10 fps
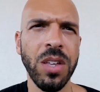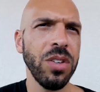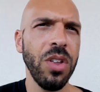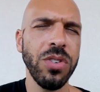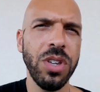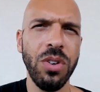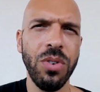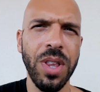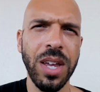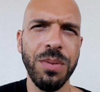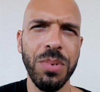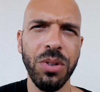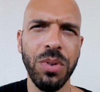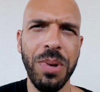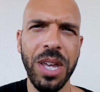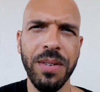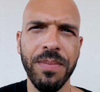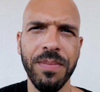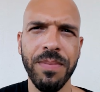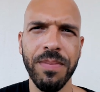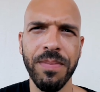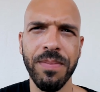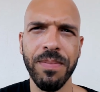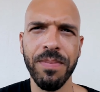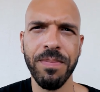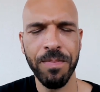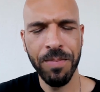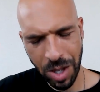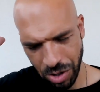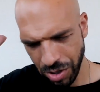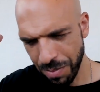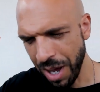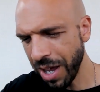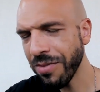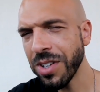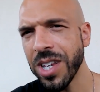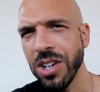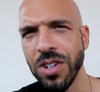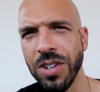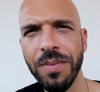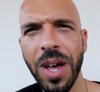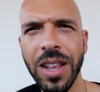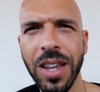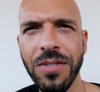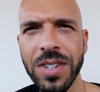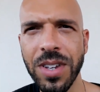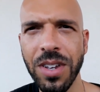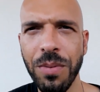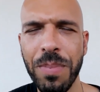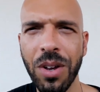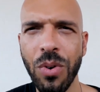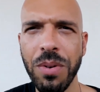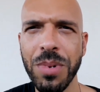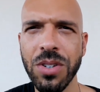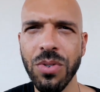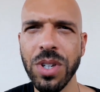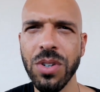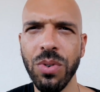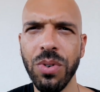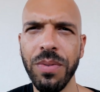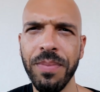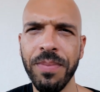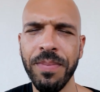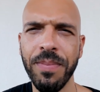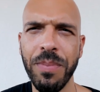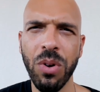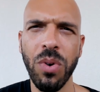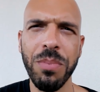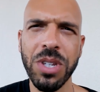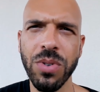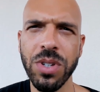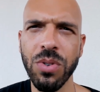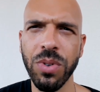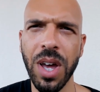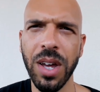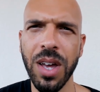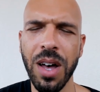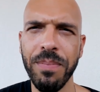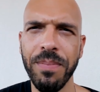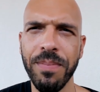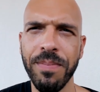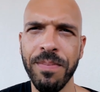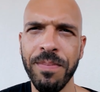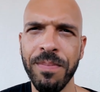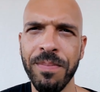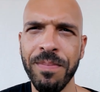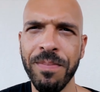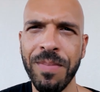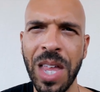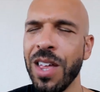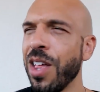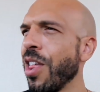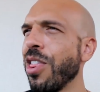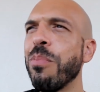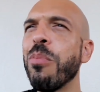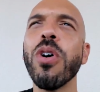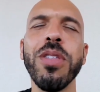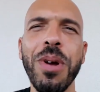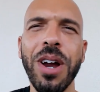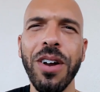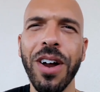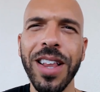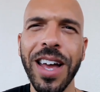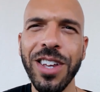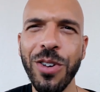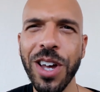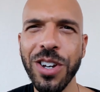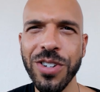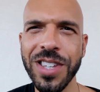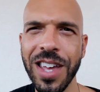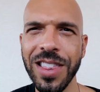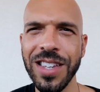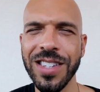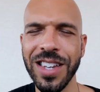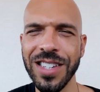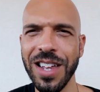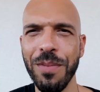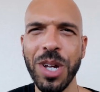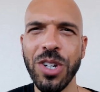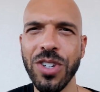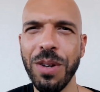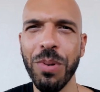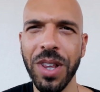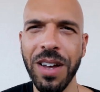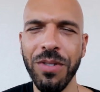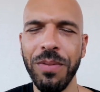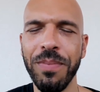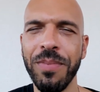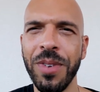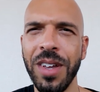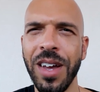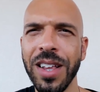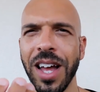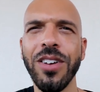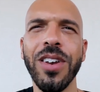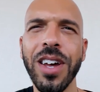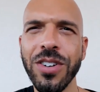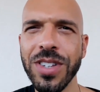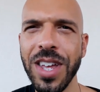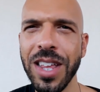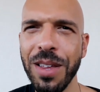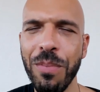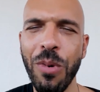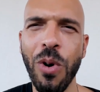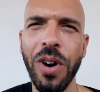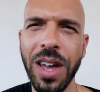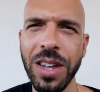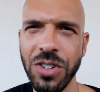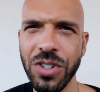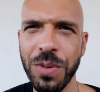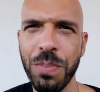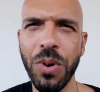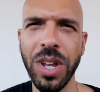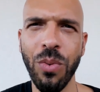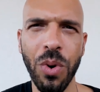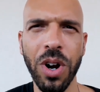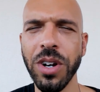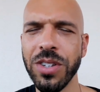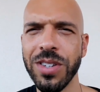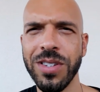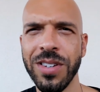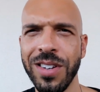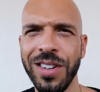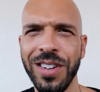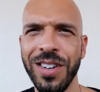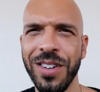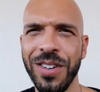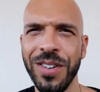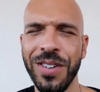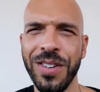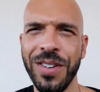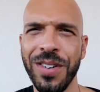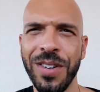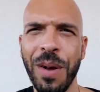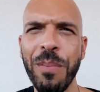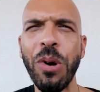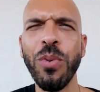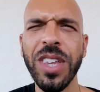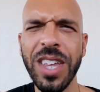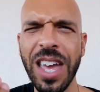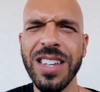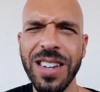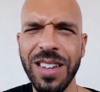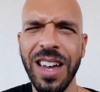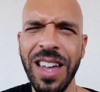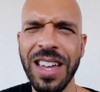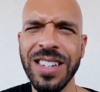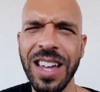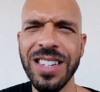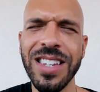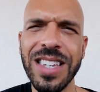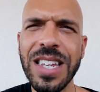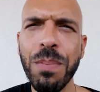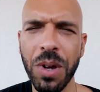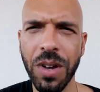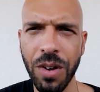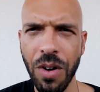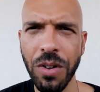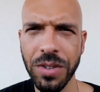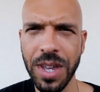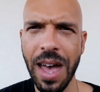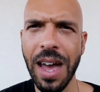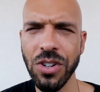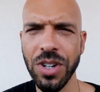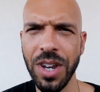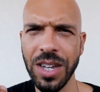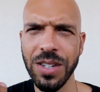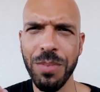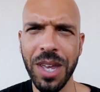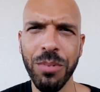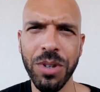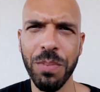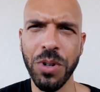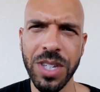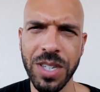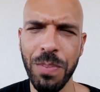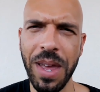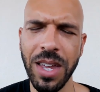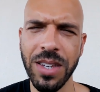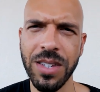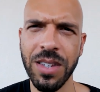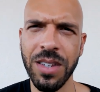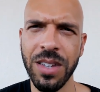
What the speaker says: So those of you who'd like to build with me, just my invitation. I'd love to see you. Bitcoin Mystery School, bitcoinmysteryschool.com. The more the merrier. I'd like you to understand these things at a much deeper level. I'd like you to understand them more as just pretty words, but really as a deep call to action and to be able to participate